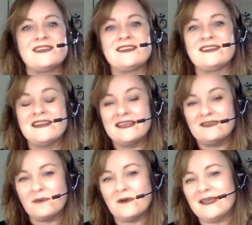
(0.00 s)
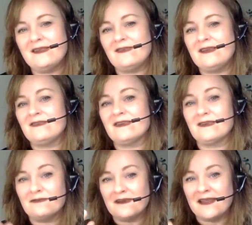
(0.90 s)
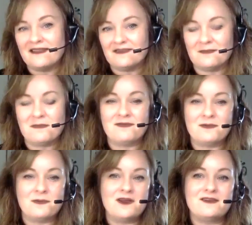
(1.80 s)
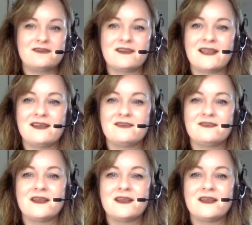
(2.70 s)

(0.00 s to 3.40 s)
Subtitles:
then it's quite easy to forget some of the words, I guess.